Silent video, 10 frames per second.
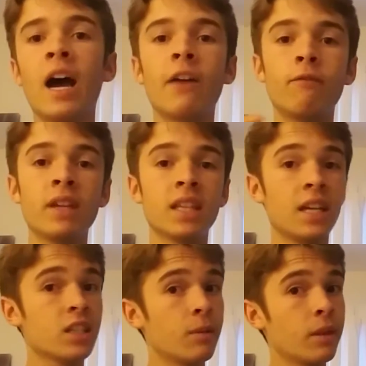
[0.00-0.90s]
I think that
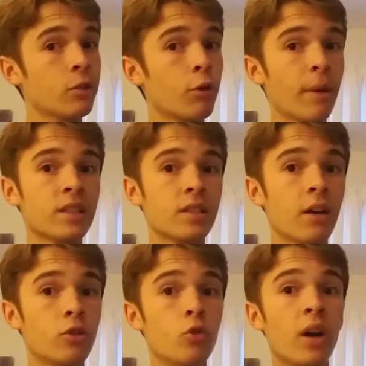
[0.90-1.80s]
he's going to make the robots
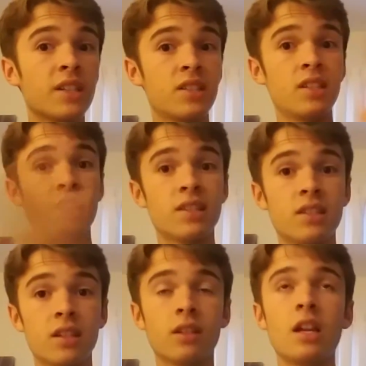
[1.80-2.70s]
now to
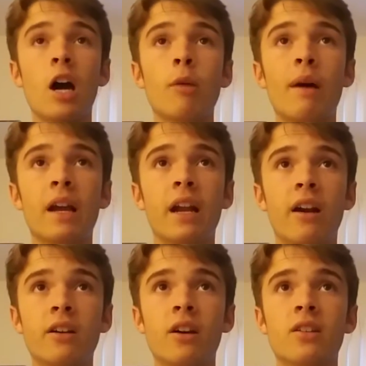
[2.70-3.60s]
assist the Autobot
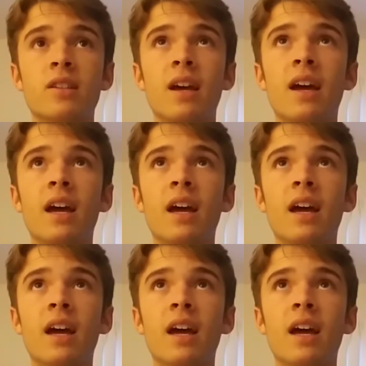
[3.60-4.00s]
characters.